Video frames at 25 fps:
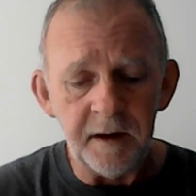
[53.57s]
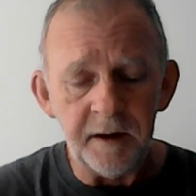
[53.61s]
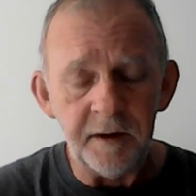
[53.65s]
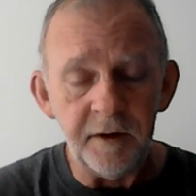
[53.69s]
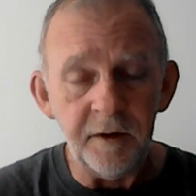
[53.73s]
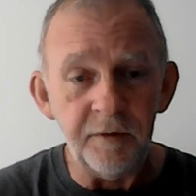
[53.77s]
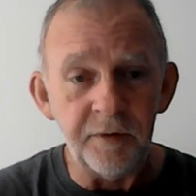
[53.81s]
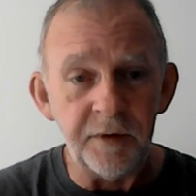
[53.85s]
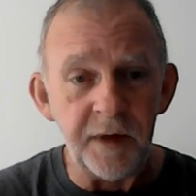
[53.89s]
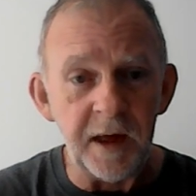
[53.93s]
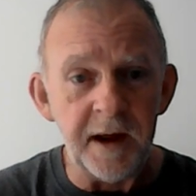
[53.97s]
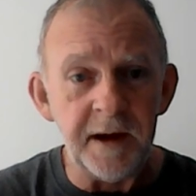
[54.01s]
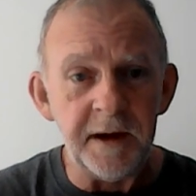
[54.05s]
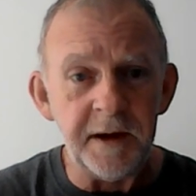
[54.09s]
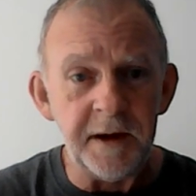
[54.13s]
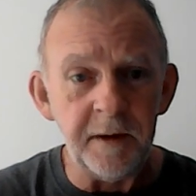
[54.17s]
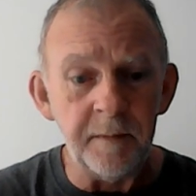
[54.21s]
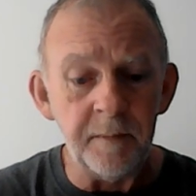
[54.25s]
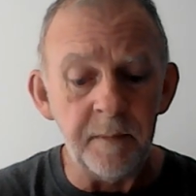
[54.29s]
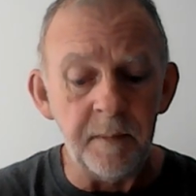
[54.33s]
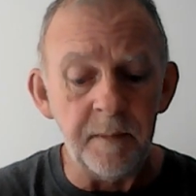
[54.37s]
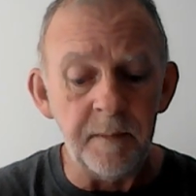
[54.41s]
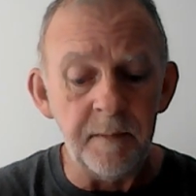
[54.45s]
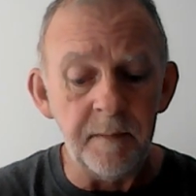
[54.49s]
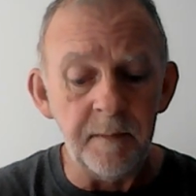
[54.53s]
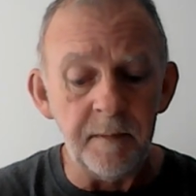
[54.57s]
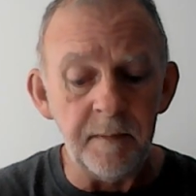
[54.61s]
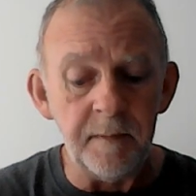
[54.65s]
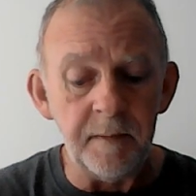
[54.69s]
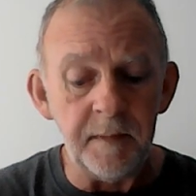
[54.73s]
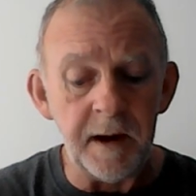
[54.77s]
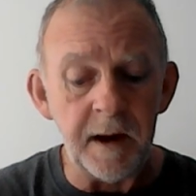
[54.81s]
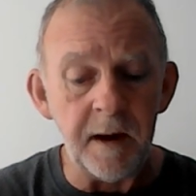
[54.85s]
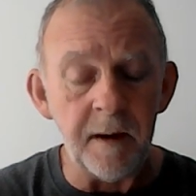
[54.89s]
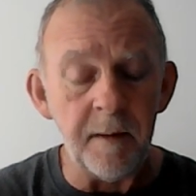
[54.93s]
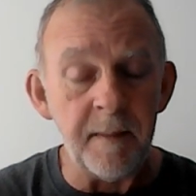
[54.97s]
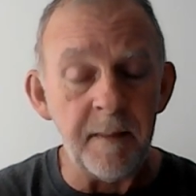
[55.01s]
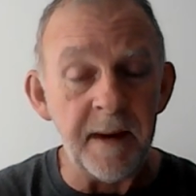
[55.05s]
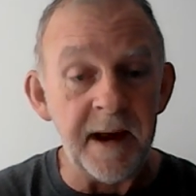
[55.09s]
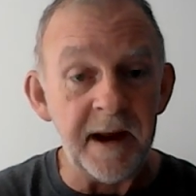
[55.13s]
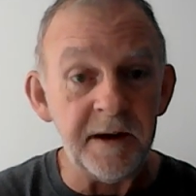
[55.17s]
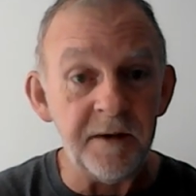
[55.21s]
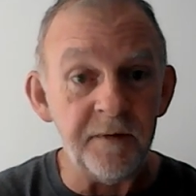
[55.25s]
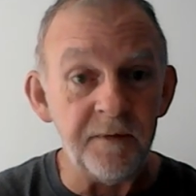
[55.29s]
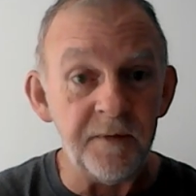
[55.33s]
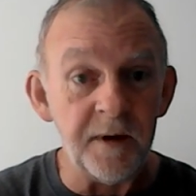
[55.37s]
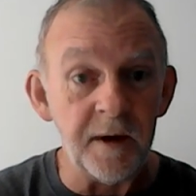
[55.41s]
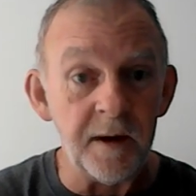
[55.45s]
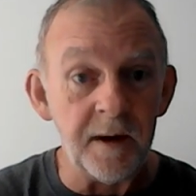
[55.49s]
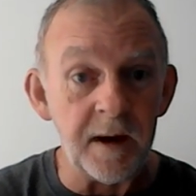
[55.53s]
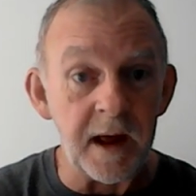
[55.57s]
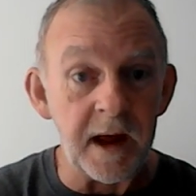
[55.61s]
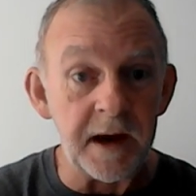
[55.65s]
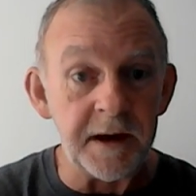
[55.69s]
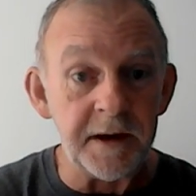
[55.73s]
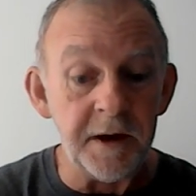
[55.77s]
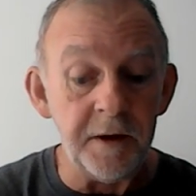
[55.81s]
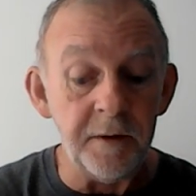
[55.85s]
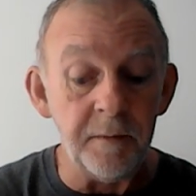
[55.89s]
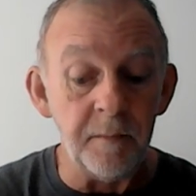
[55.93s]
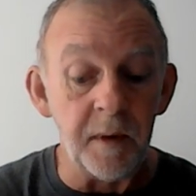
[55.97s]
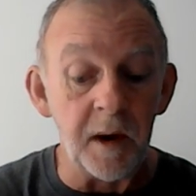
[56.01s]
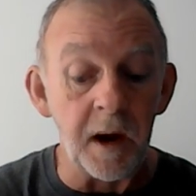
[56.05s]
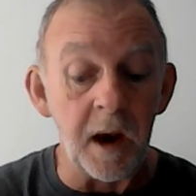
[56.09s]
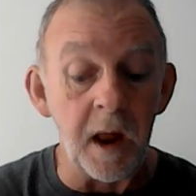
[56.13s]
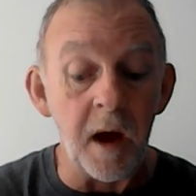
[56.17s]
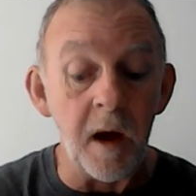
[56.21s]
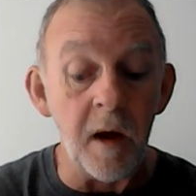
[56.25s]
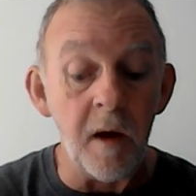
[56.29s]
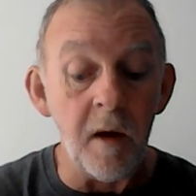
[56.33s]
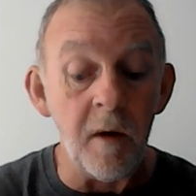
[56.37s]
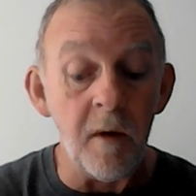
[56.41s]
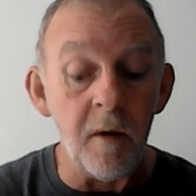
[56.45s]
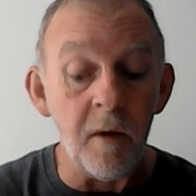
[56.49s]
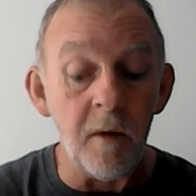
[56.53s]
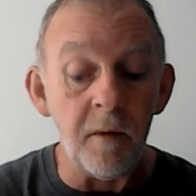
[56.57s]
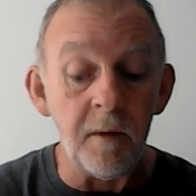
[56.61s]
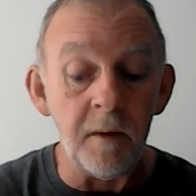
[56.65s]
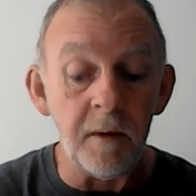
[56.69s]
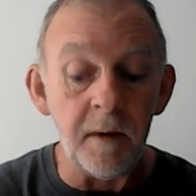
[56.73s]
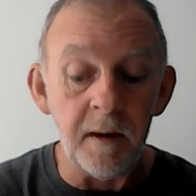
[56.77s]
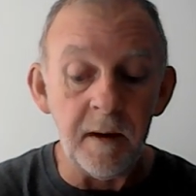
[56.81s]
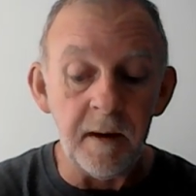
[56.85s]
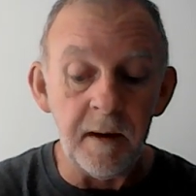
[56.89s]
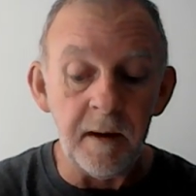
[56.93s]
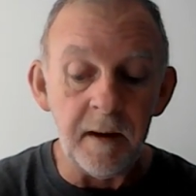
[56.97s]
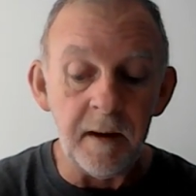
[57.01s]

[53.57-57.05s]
You think you know, make you feel like you belong.